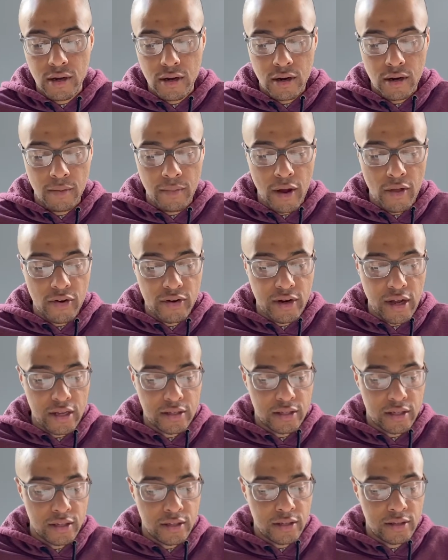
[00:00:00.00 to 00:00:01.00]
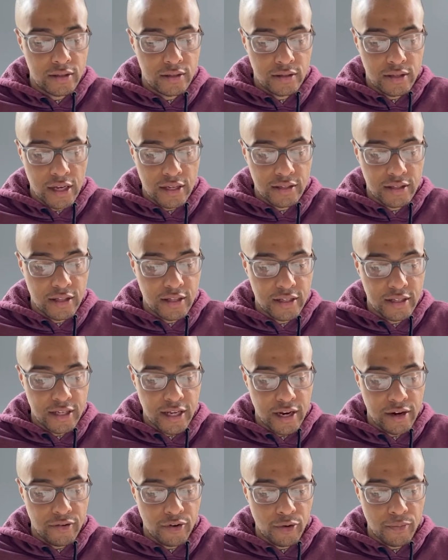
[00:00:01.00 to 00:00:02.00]
Her mother dusted, dusted the
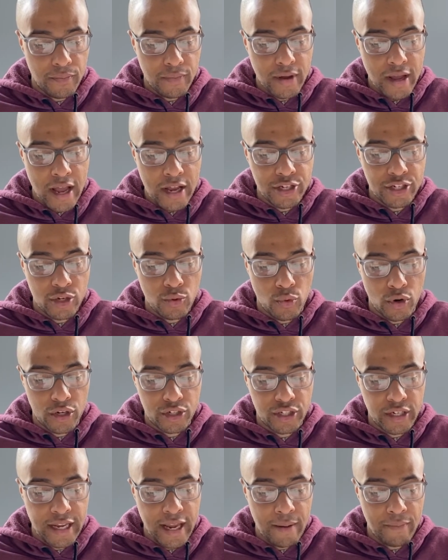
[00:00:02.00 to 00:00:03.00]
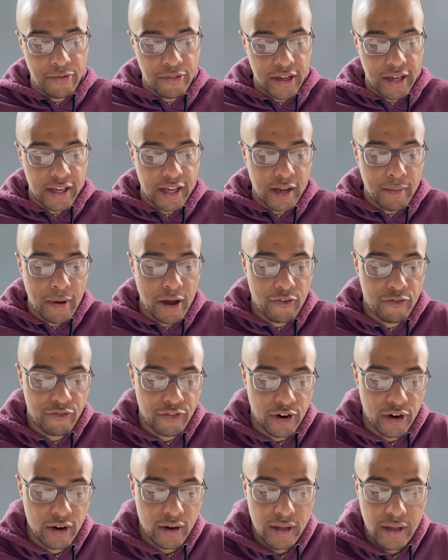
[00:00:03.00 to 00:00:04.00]
sitting room. As she worked, she kept thinking about
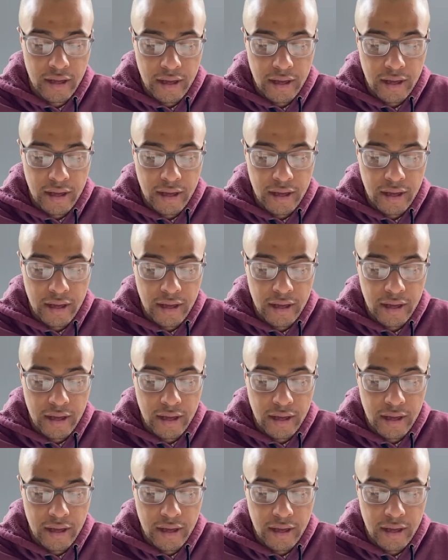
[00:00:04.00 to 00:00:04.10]
Fern.